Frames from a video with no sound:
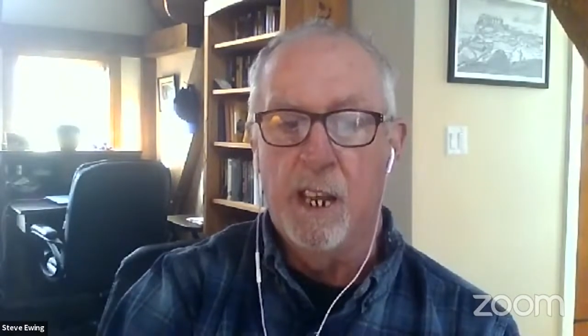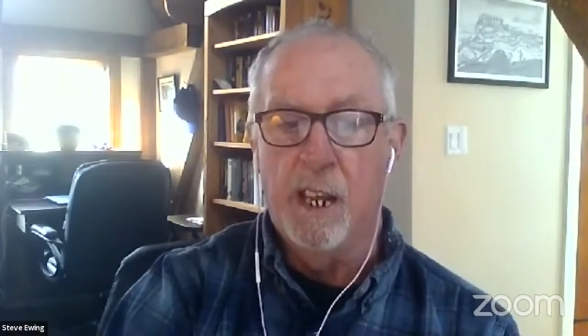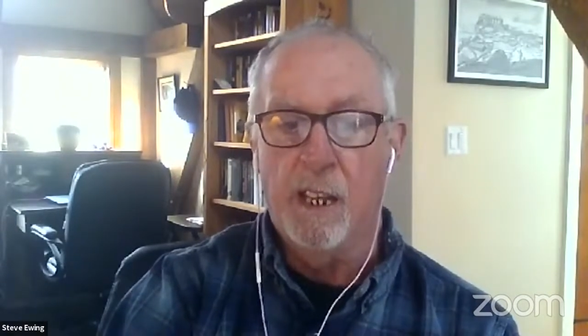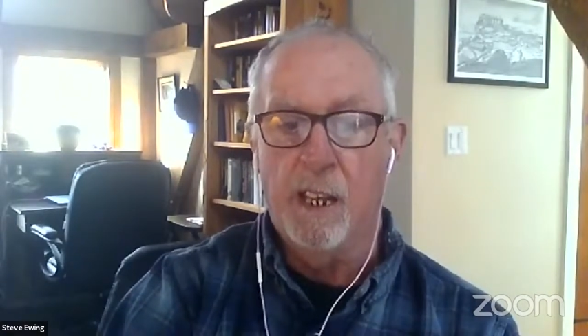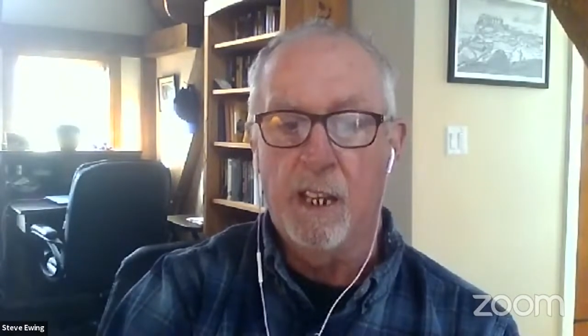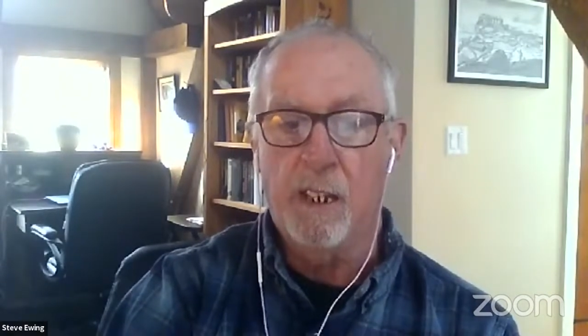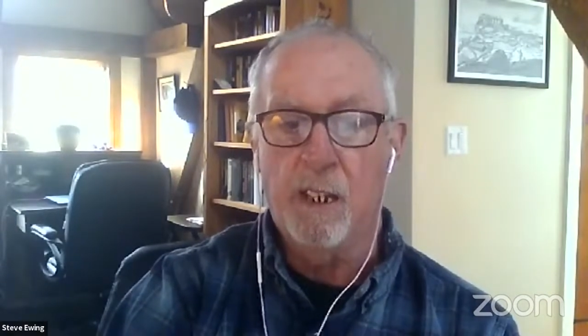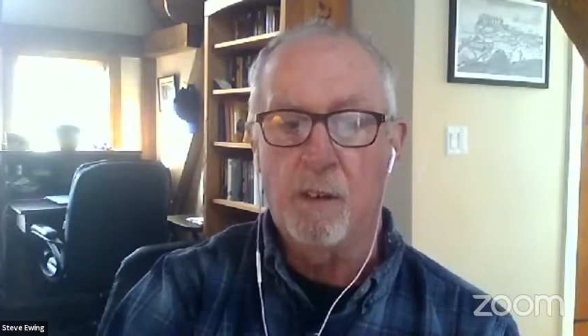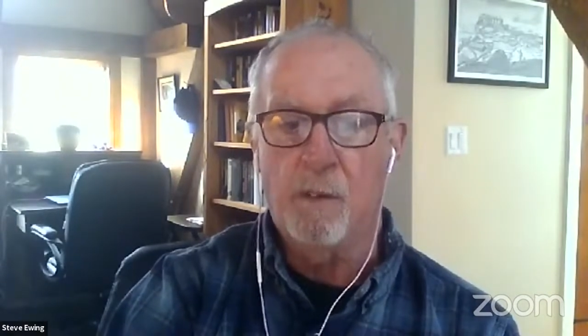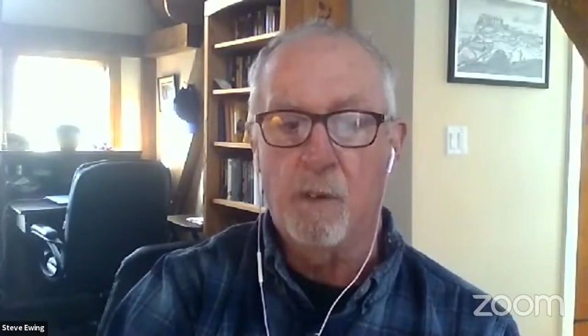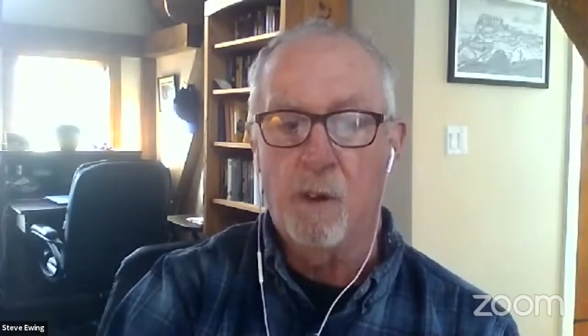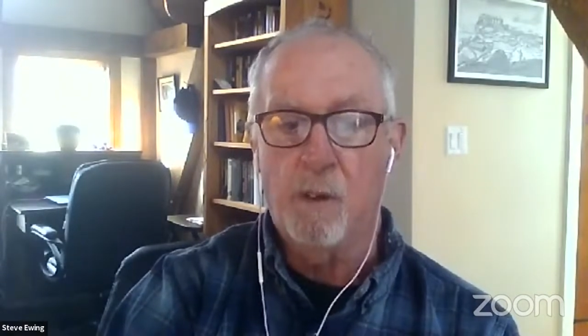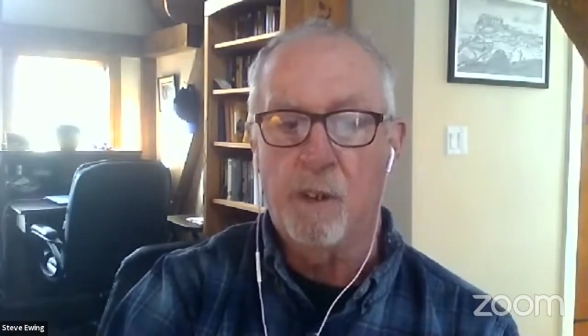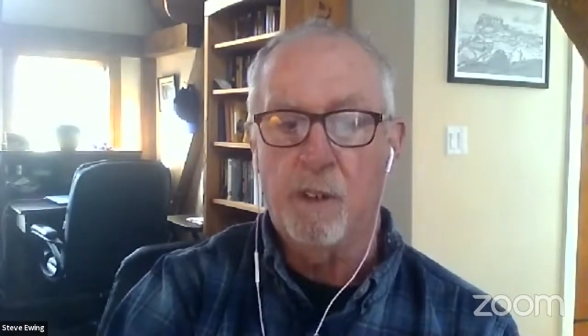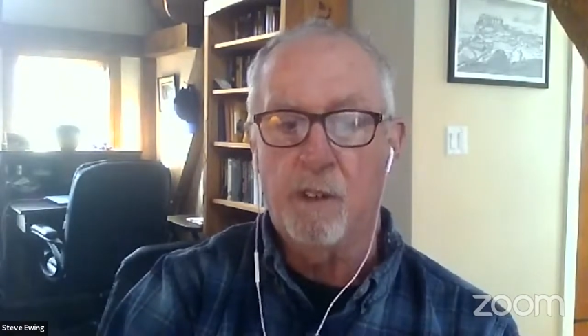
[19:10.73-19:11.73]
and like
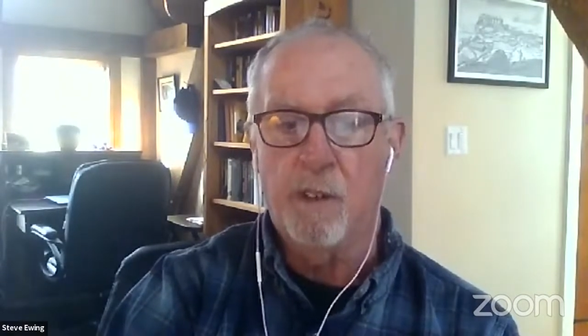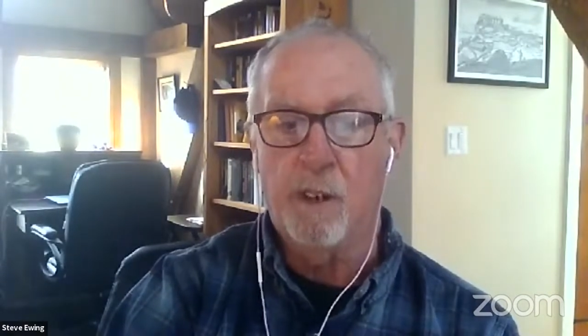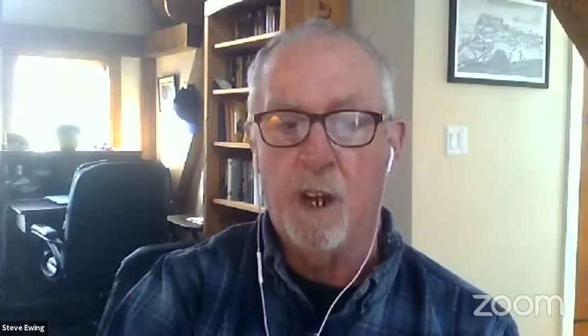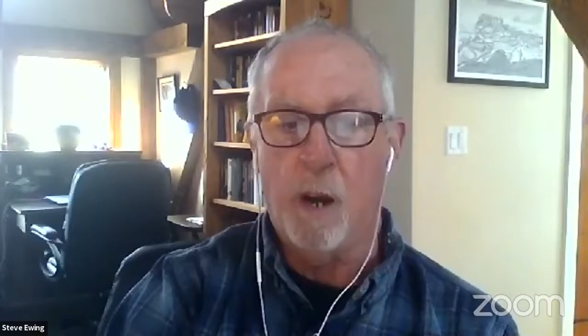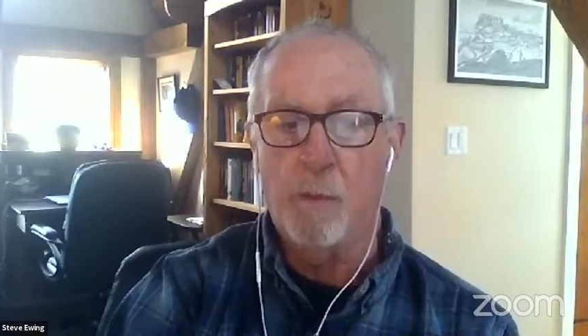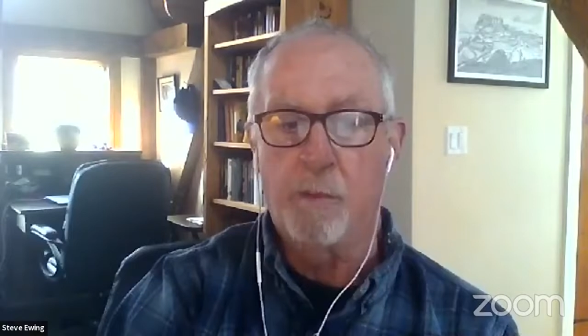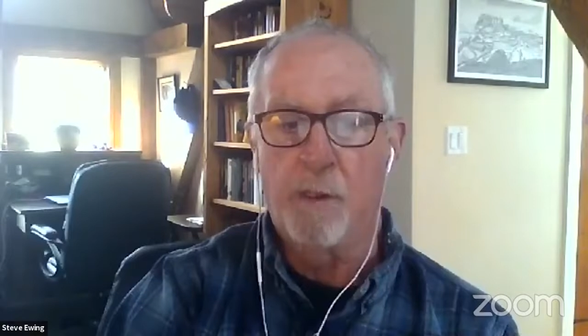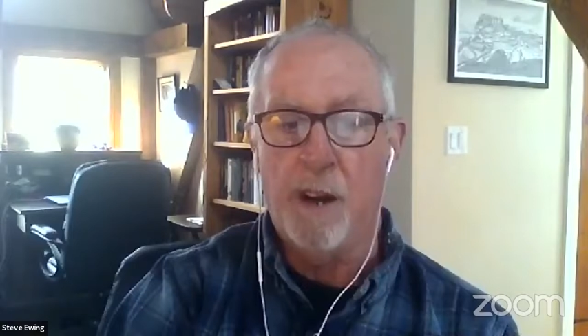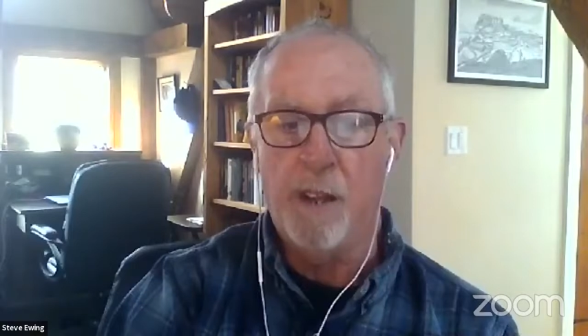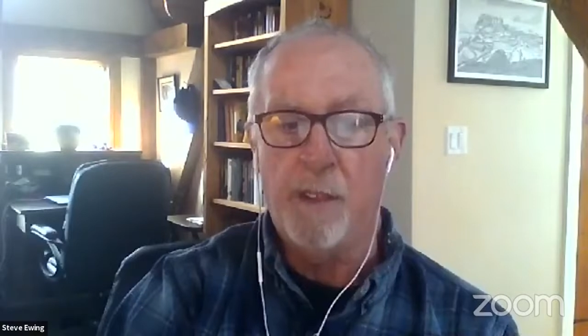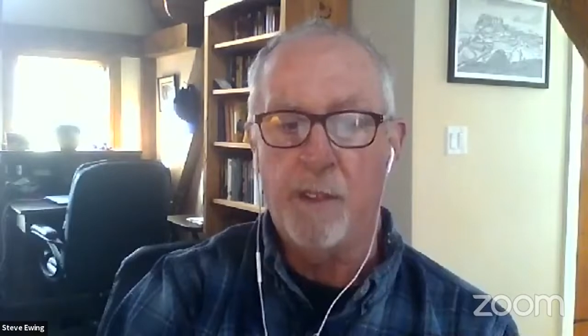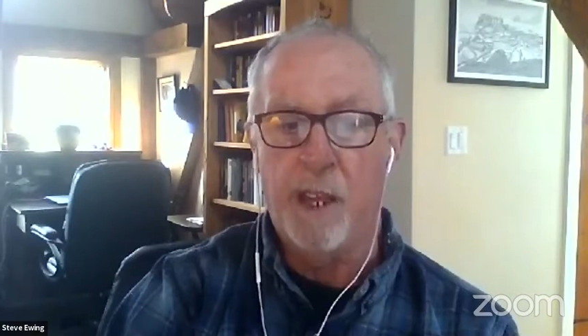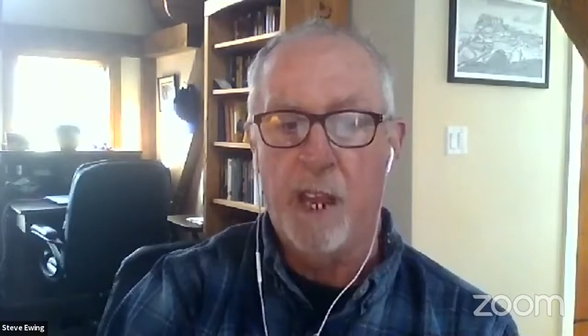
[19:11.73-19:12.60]
Corona took our breath,